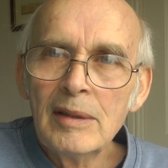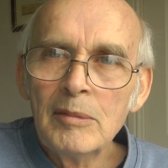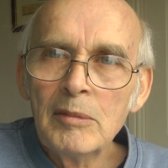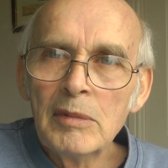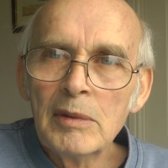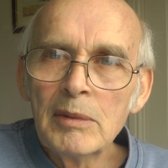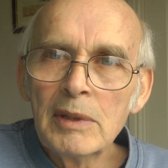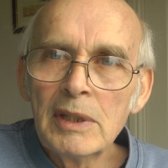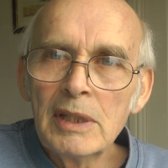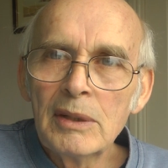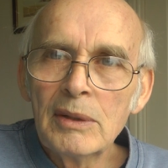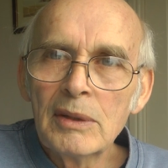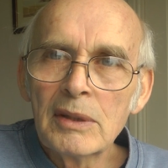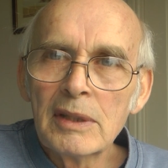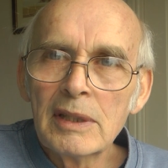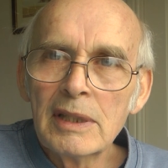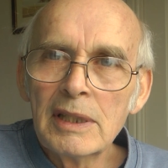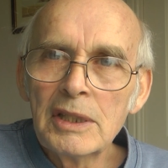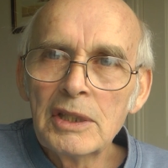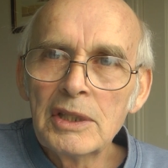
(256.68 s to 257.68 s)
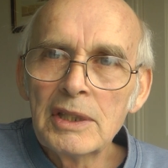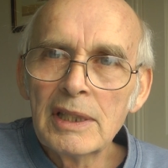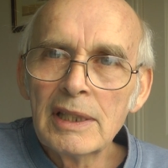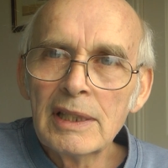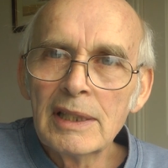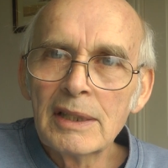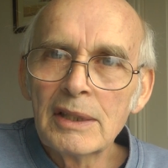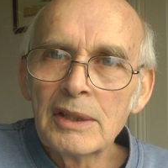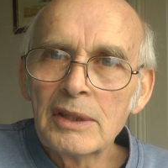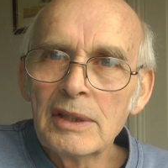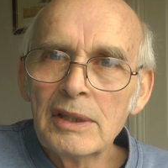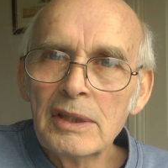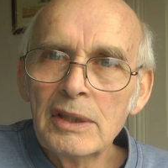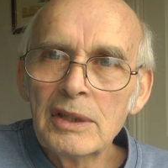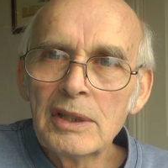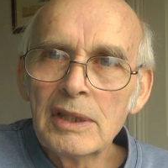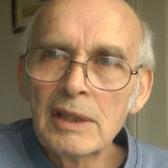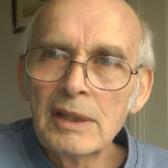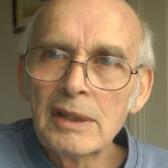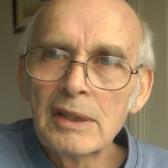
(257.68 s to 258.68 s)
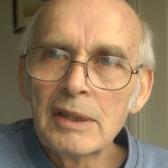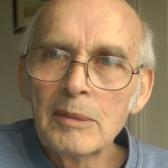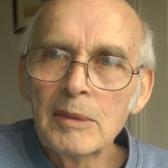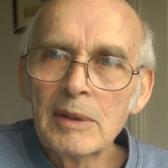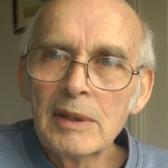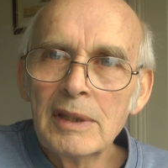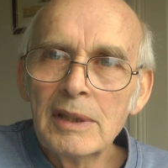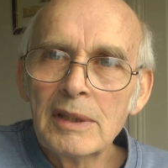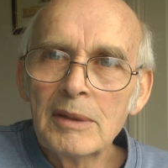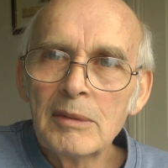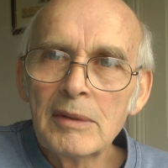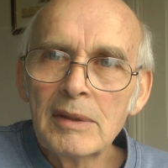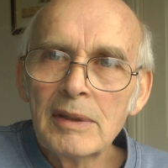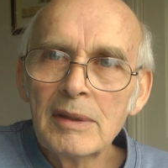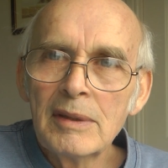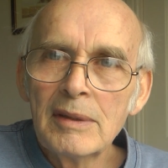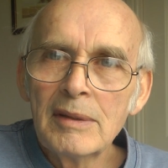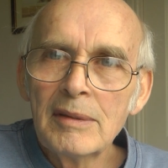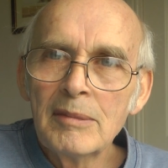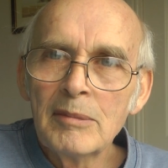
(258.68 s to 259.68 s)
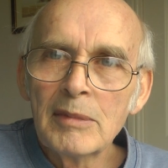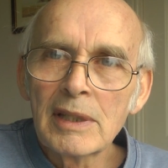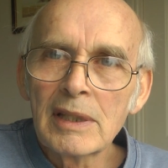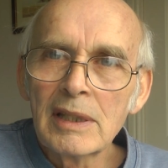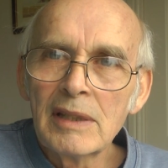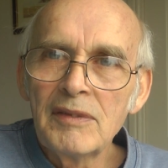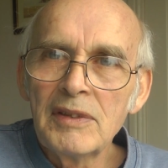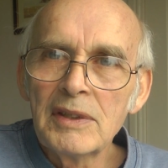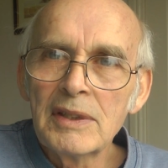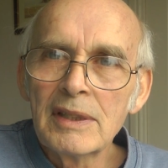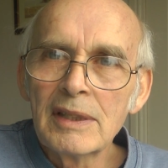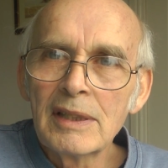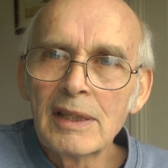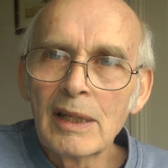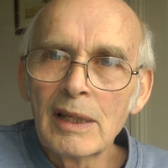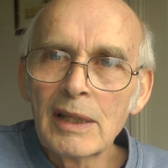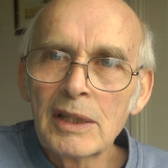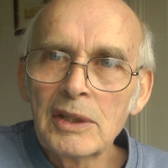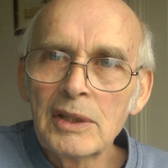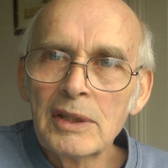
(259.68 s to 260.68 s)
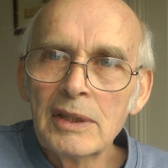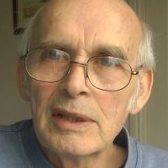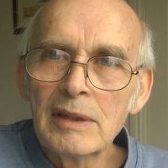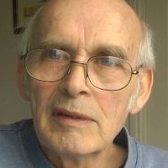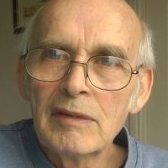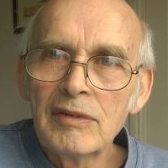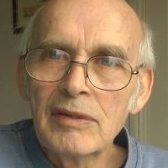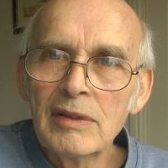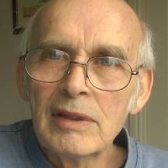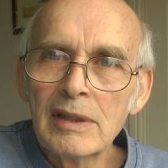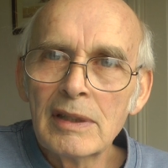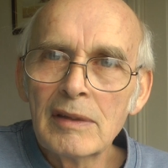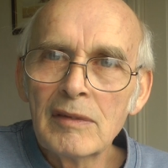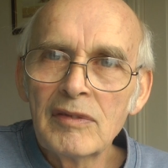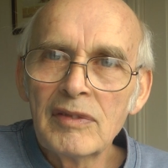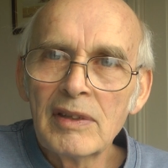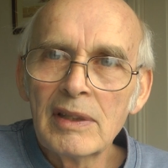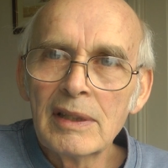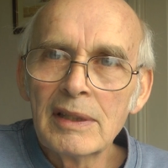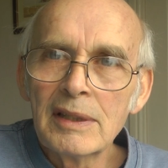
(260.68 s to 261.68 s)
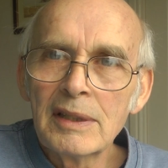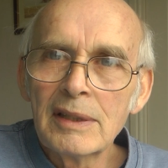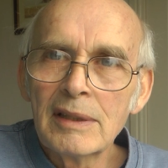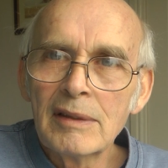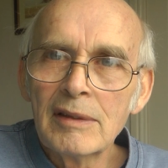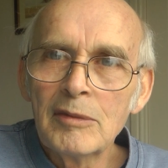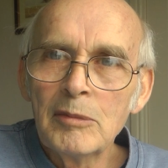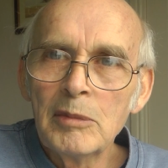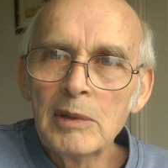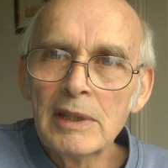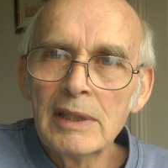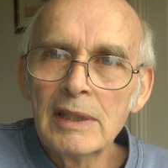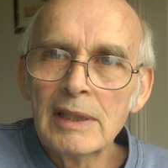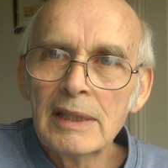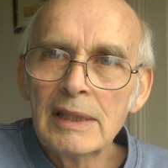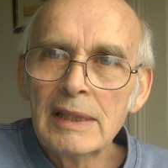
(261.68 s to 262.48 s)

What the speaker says: But when you go to these sales and you see some of these magnificent collections of fur and feathers that have been